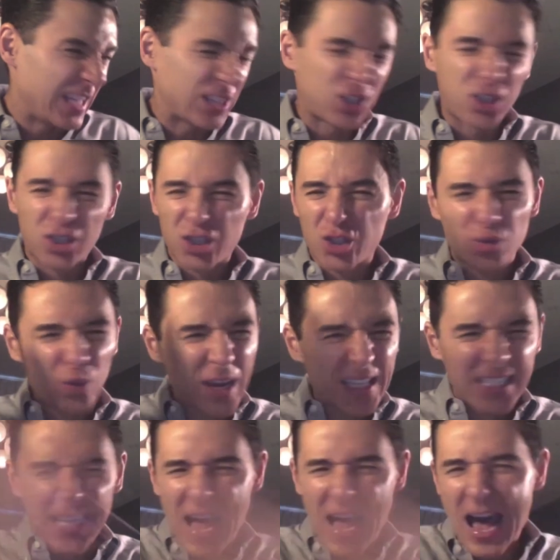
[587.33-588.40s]
it's
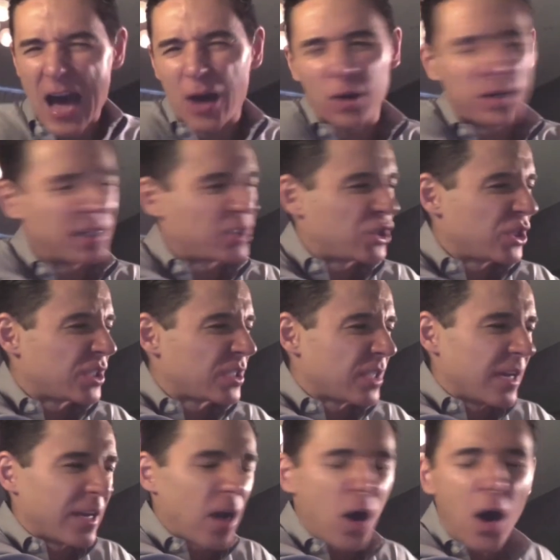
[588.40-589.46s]
stressed out. It's just
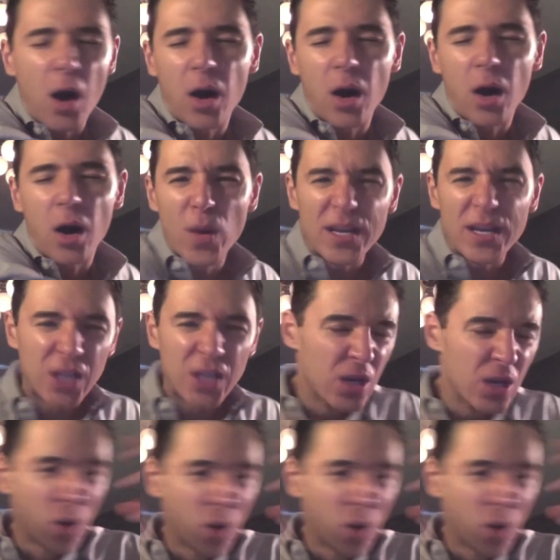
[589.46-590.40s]
like always